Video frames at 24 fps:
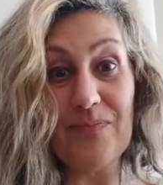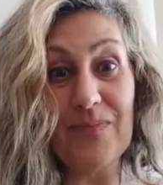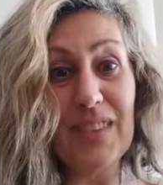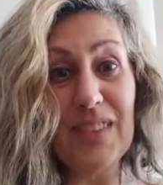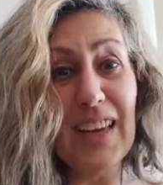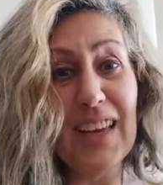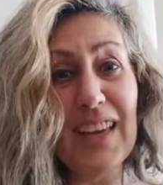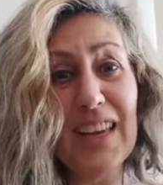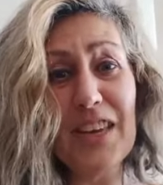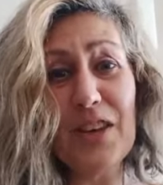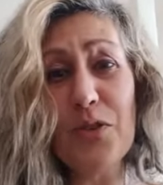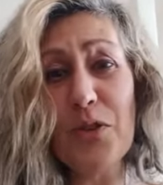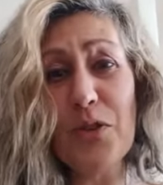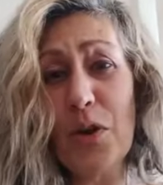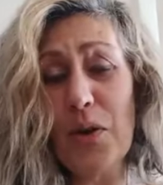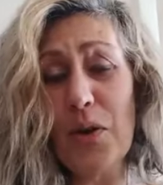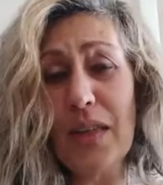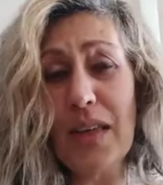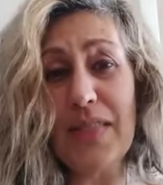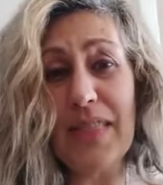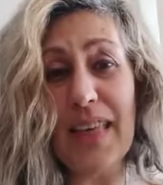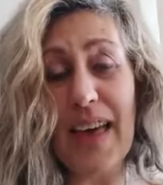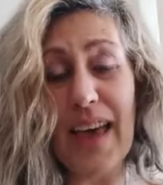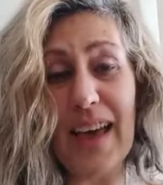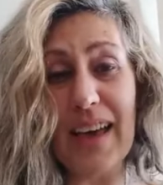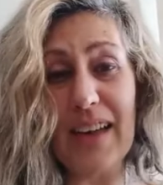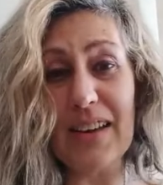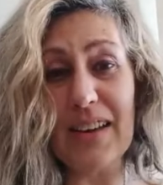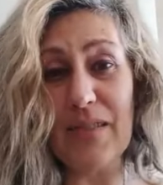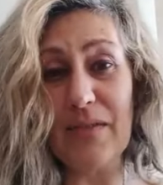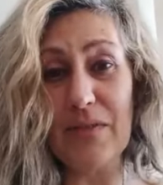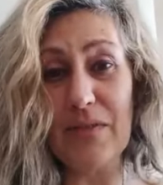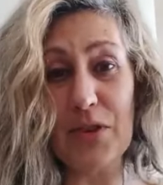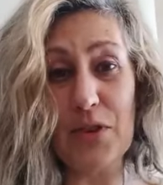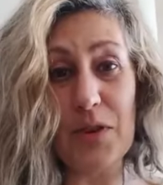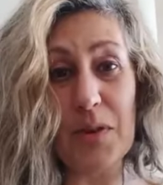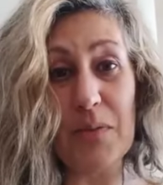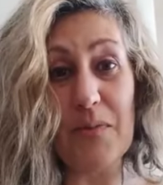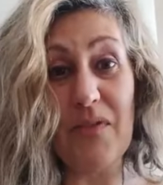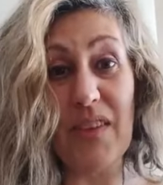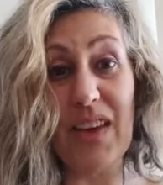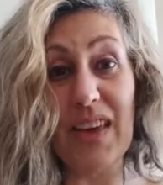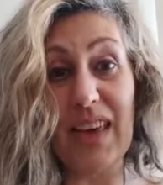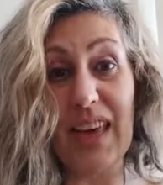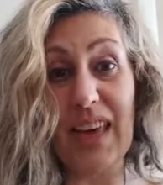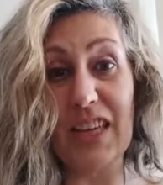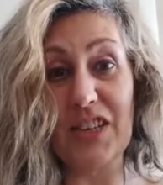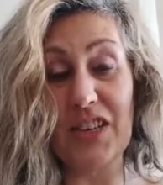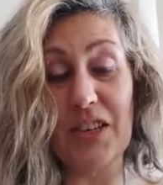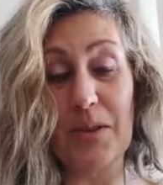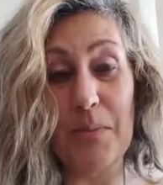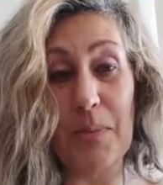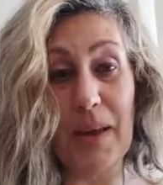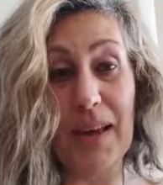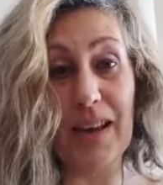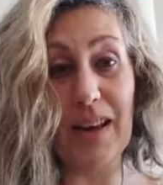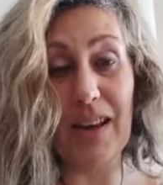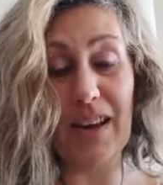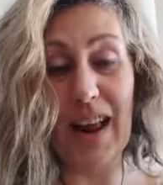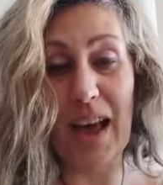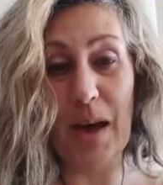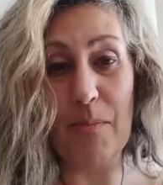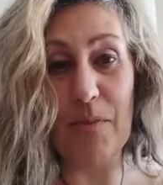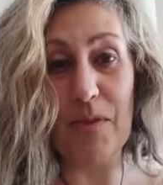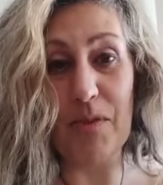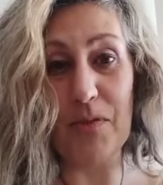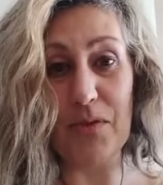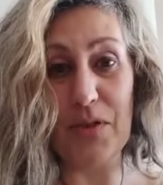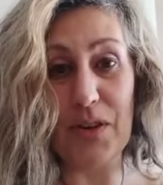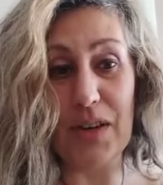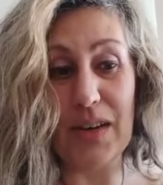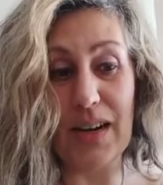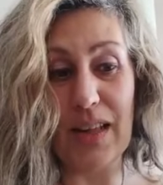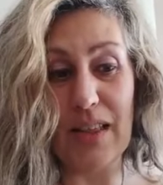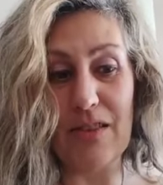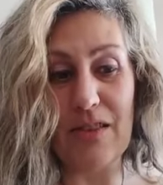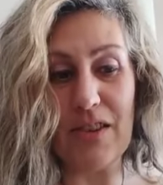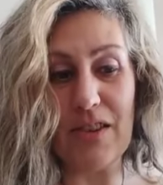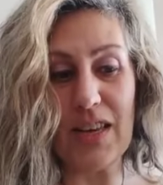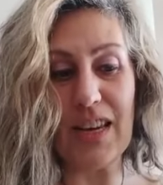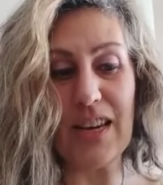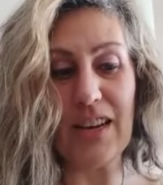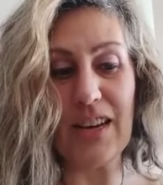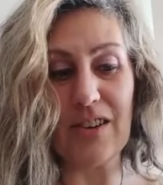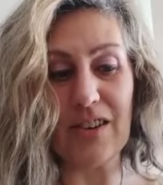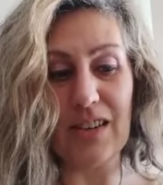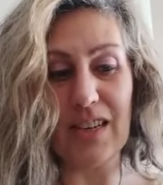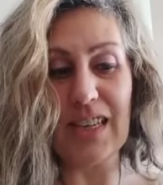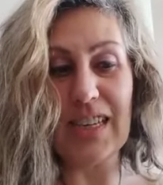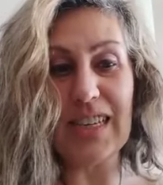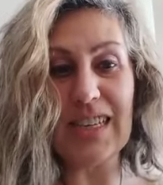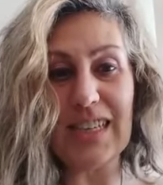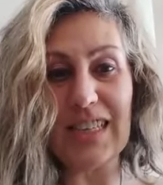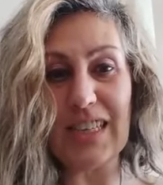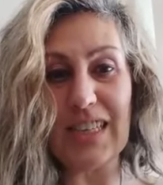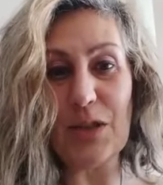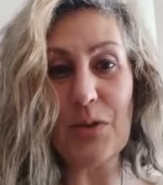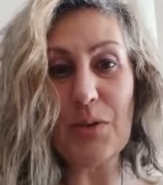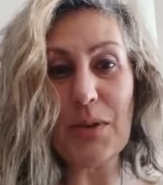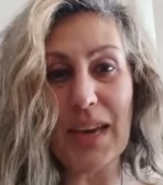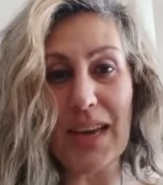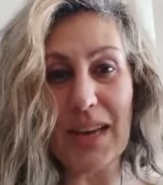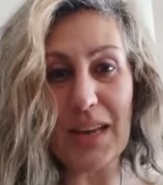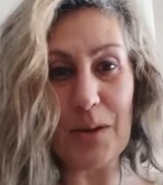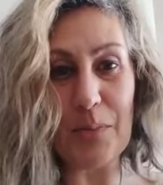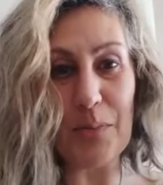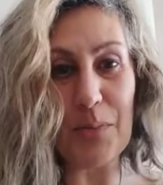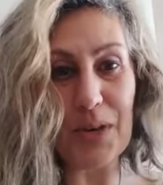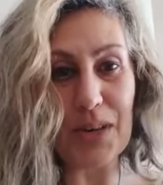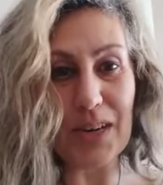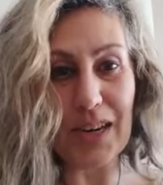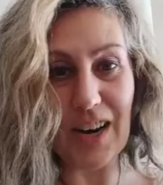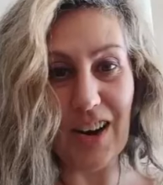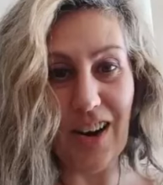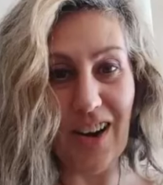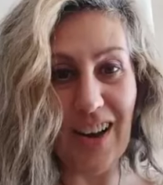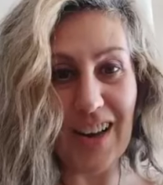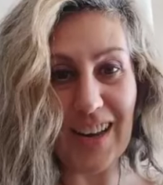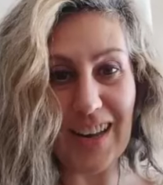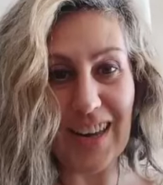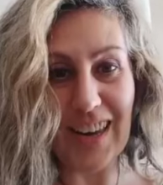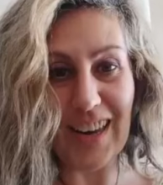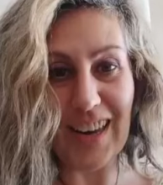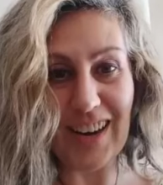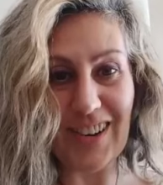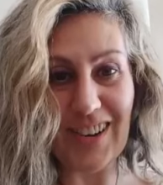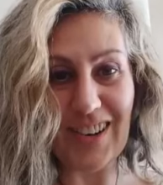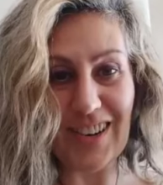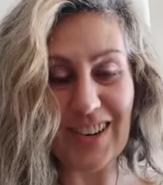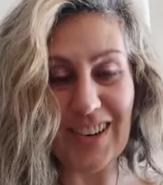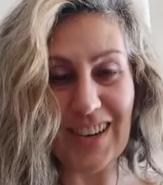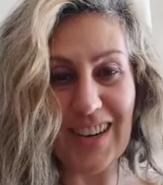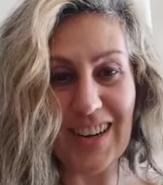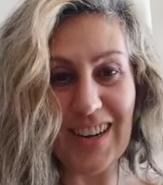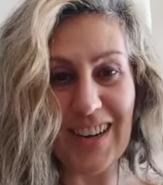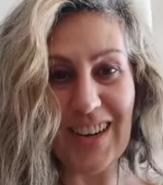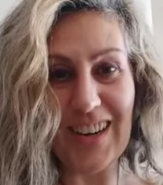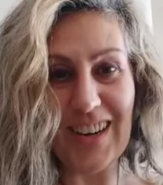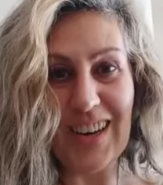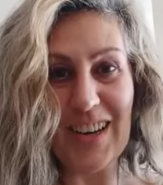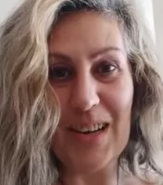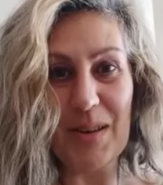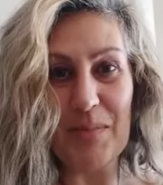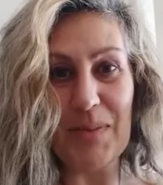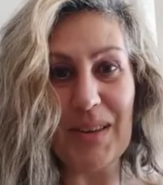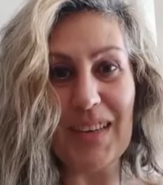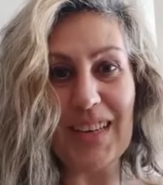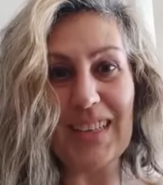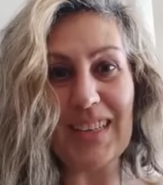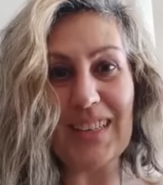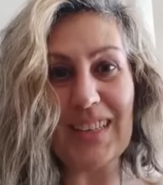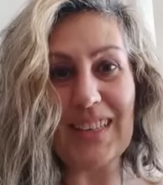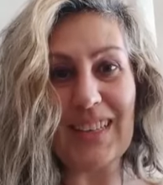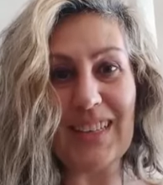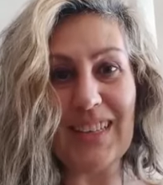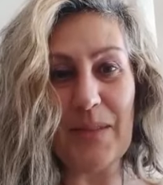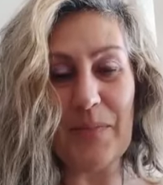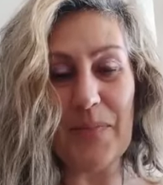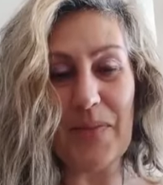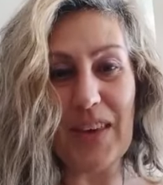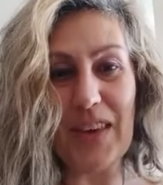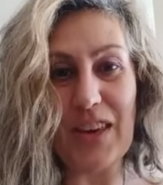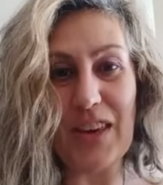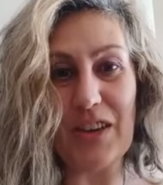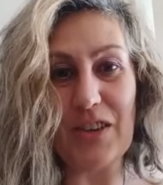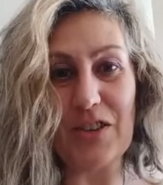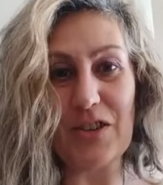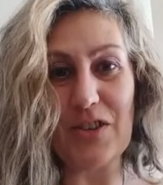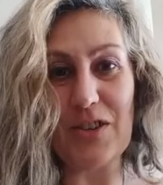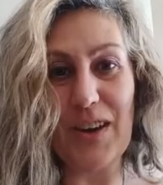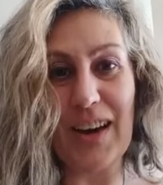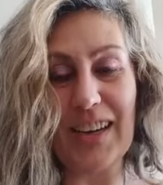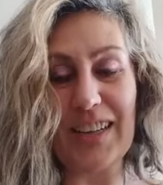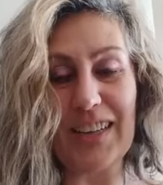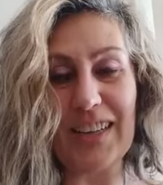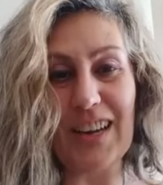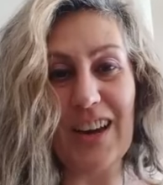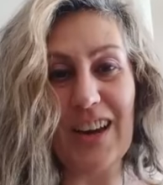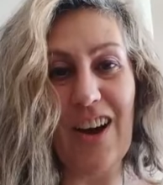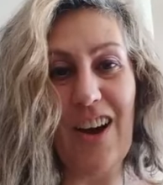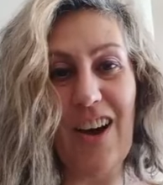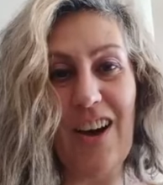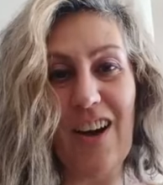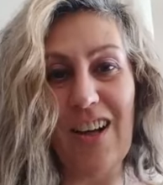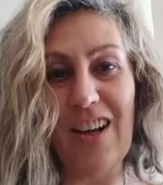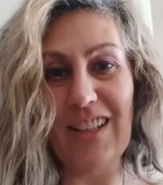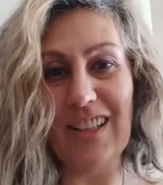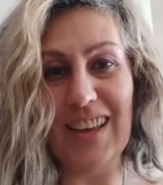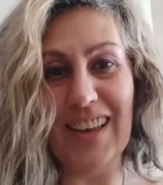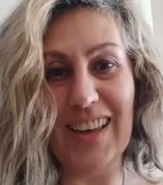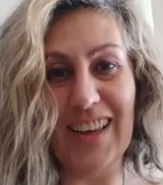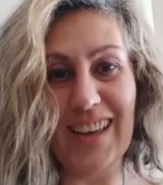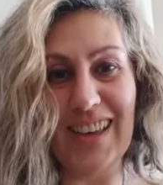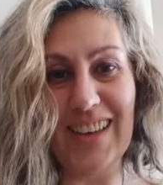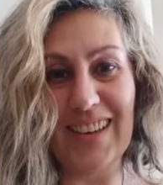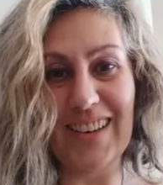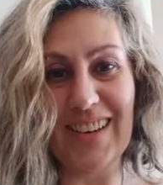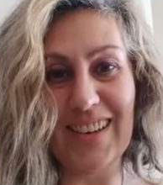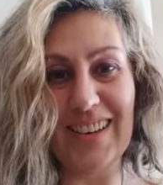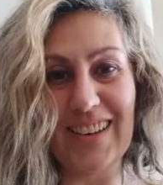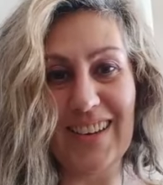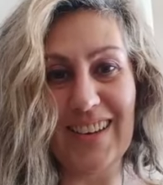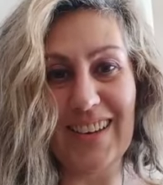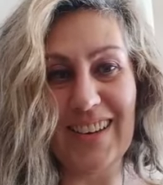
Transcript: and you know that dream vacation might not happen for another year, it's okay to put it on here because it's something you're trying to call in.